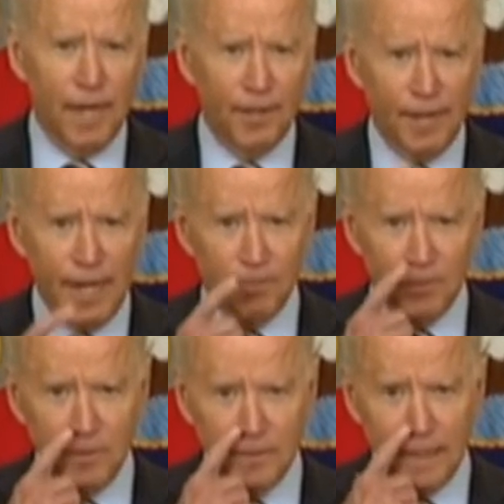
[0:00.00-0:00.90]
or
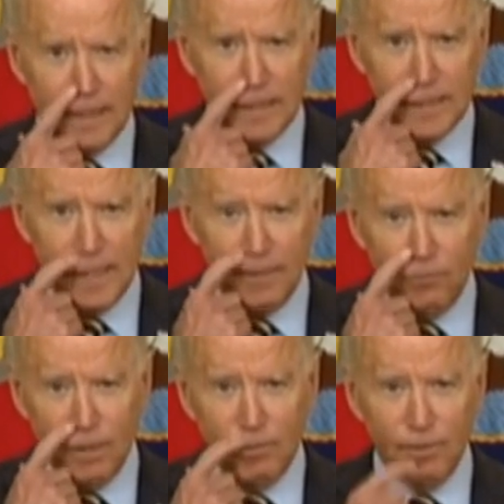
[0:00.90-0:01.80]
is it going to
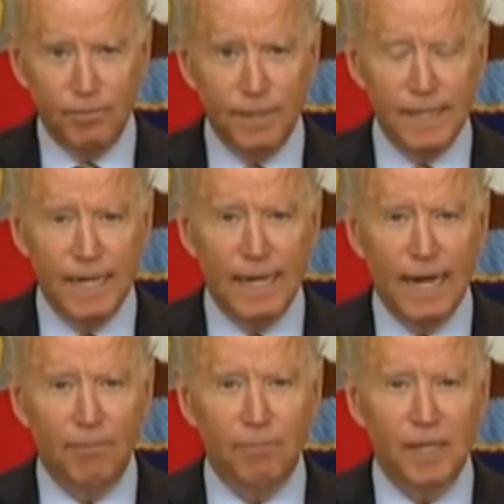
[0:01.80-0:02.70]
withdraw and
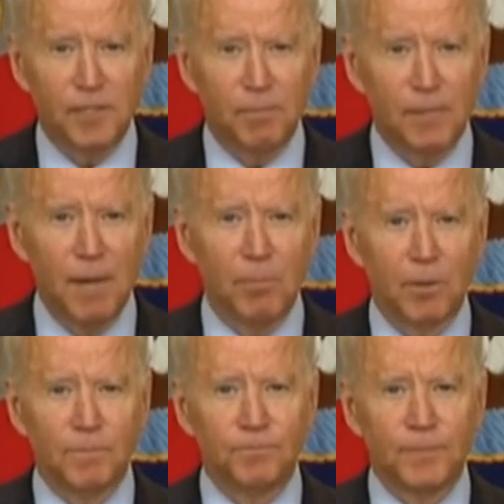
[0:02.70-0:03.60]
recognize that the
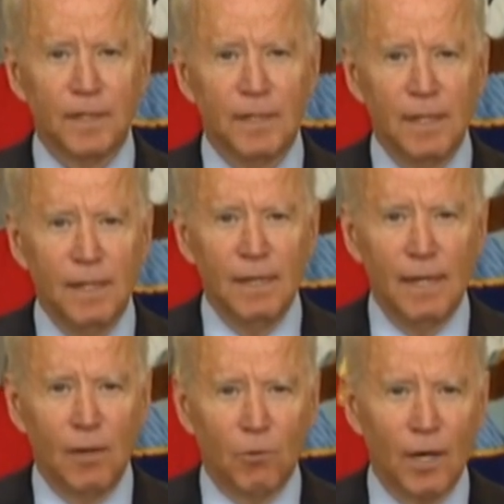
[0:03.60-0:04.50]
original objective
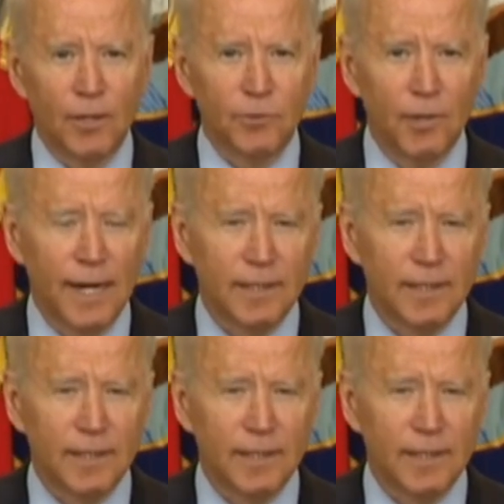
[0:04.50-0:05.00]
of defeating the